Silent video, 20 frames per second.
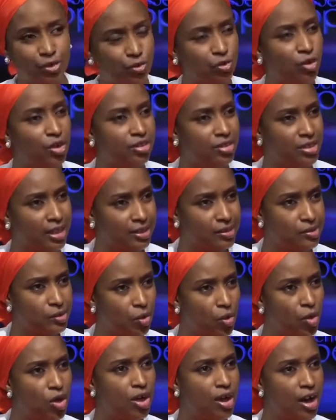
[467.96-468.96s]
I do not think
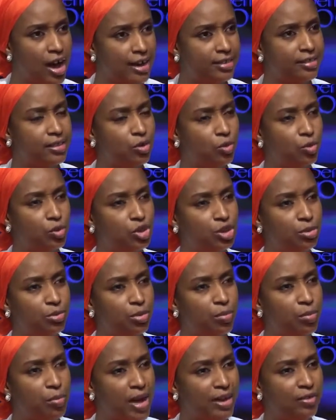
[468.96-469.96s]
so. Mm-hmm. I think we
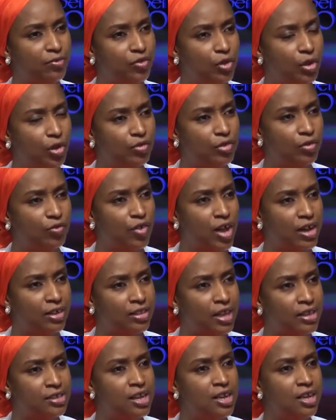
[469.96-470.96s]
should be mindful of the
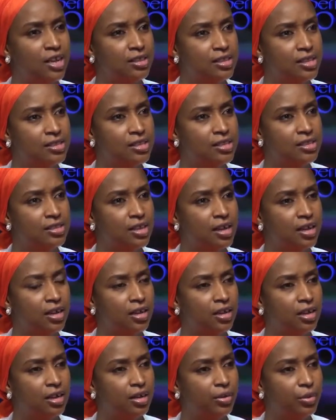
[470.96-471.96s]
fact that this is
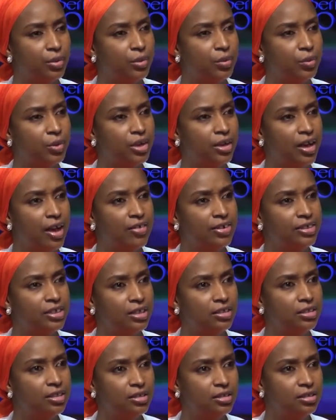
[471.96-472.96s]
we
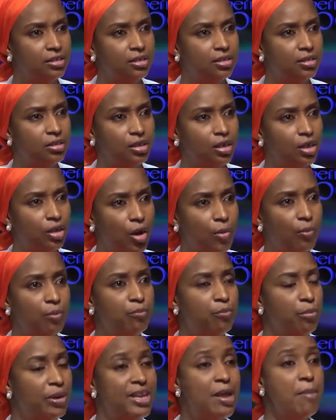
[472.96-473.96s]
inherited this
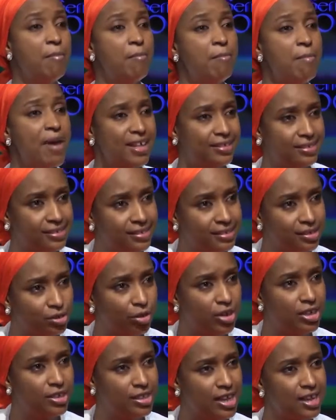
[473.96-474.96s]
complete mess.
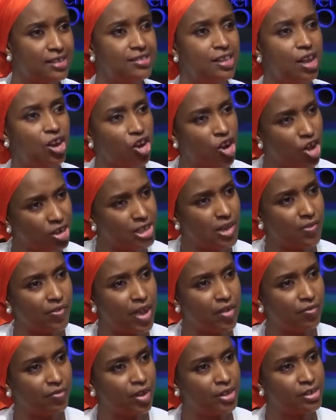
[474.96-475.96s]
So it takes a lot
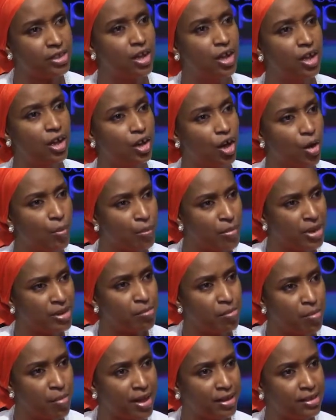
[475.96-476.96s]
of effort,
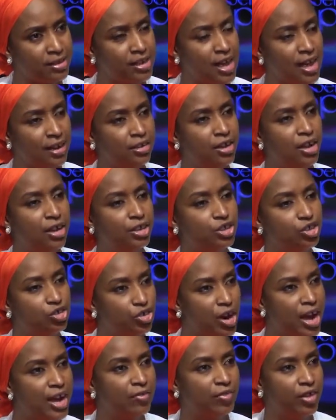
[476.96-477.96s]
commitment, and
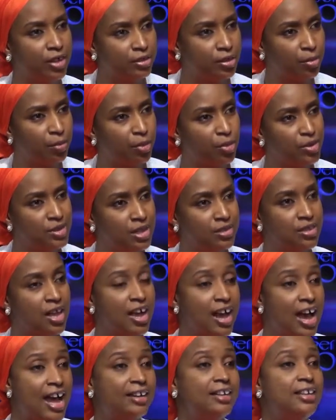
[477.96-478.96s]
driving the process.
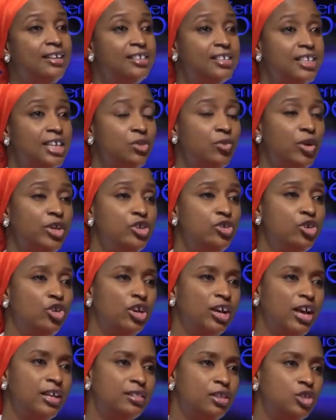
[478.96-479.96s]
And indeed, when you
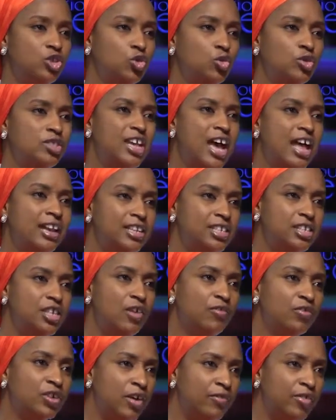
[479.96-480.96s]
look at the
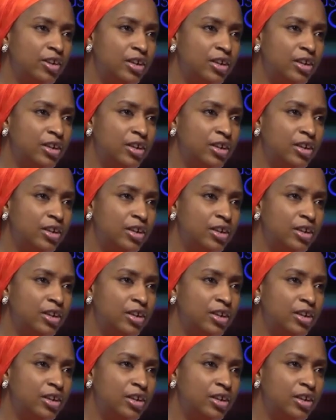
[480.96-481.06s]
totality of